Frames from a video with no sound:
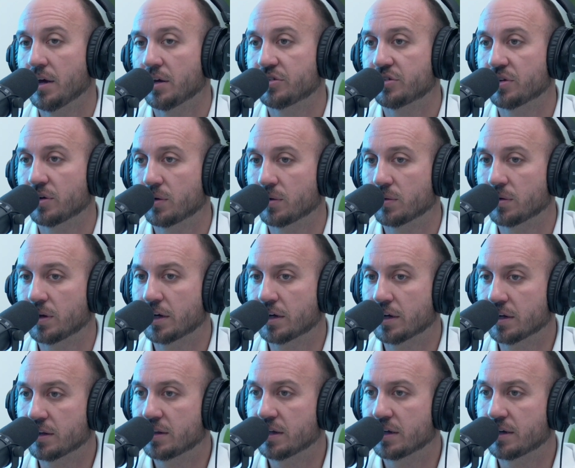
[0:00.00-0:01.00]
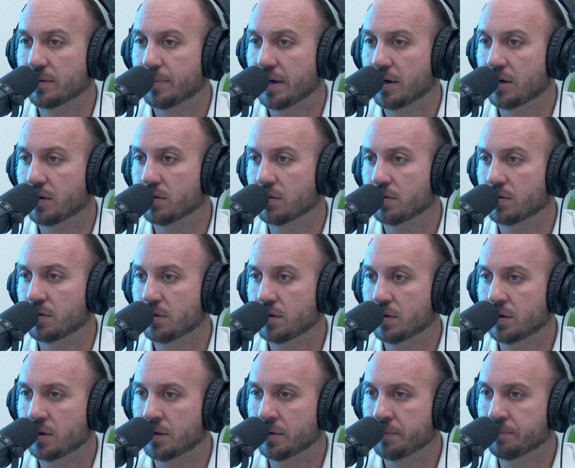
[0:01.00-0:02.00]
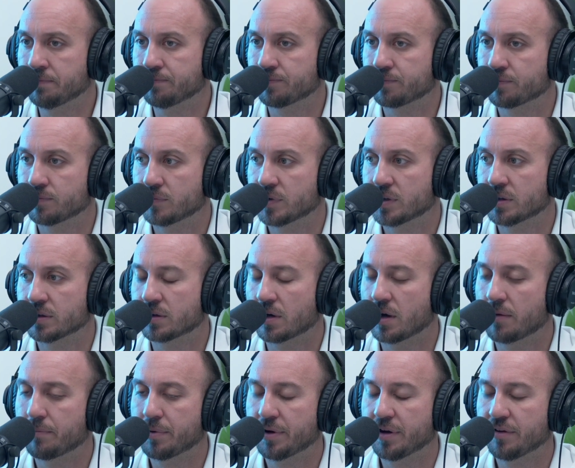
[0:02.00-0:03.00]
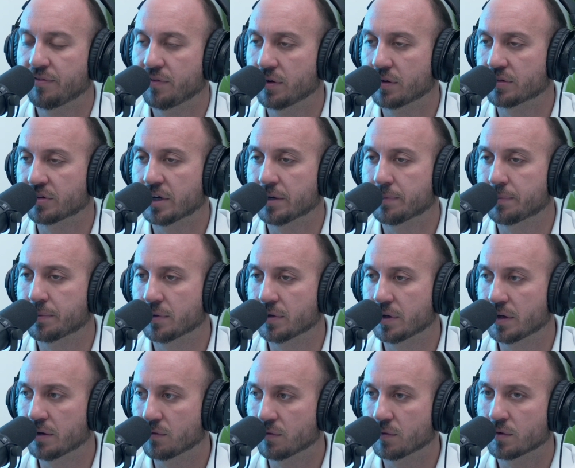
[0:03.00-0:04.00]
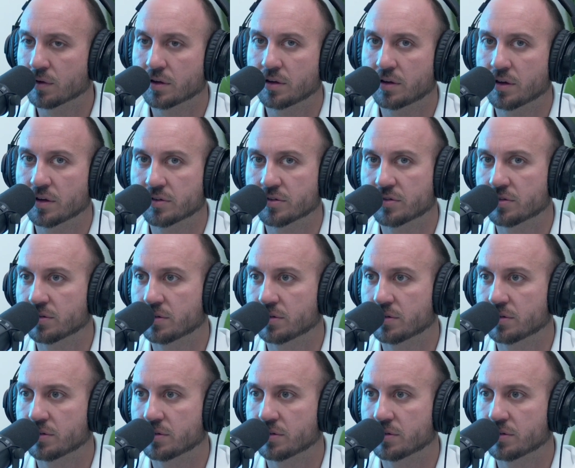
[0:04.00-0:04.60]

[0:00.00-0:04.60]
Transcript: So like I think about a company, for example, that really does